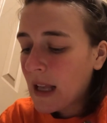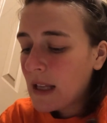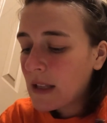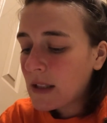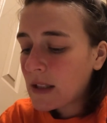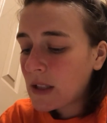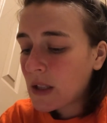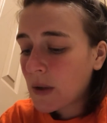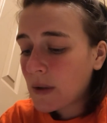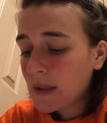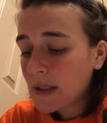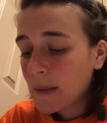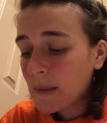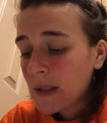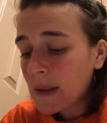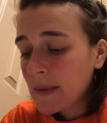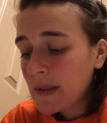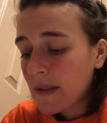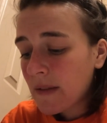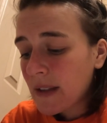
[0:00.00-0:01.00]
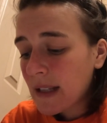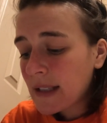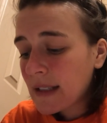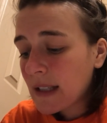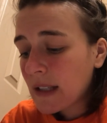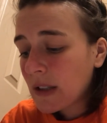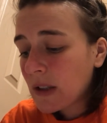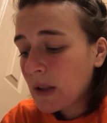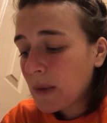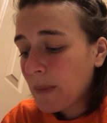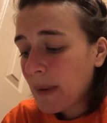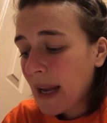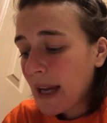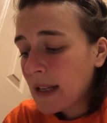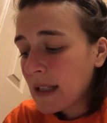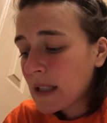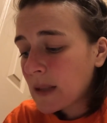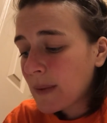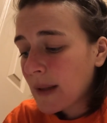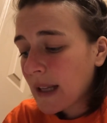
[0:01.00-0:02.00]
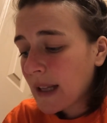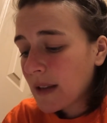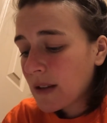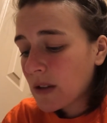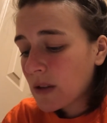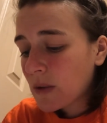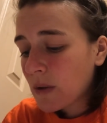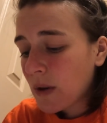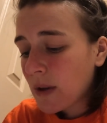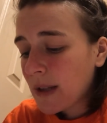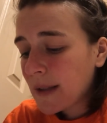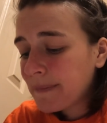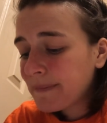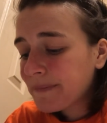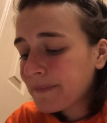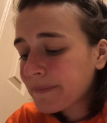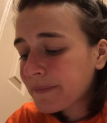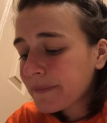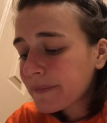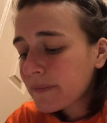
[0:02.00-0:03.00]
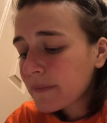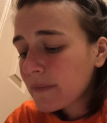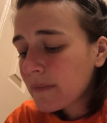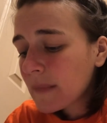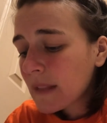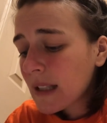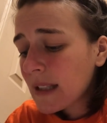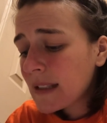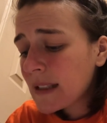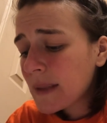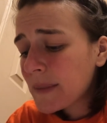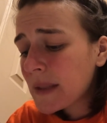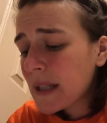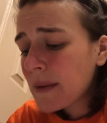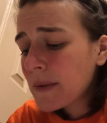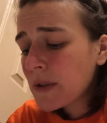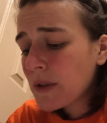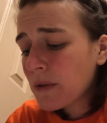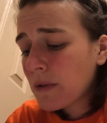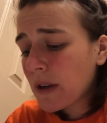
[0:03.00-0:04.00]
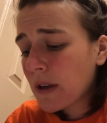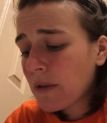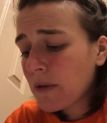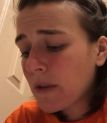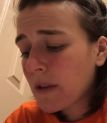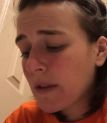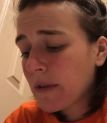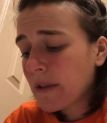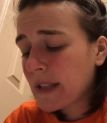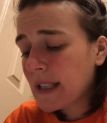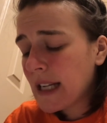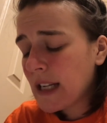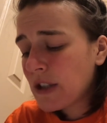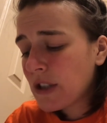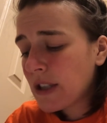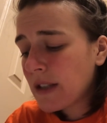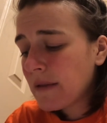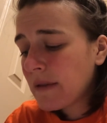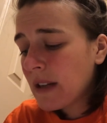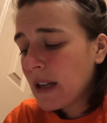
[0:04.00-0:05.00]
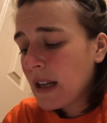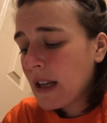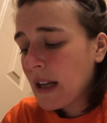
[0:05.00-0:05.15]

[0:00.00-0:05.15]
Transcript: So symptoms of this include pain and swelling in the scrotum, and sometimes urethral irritation.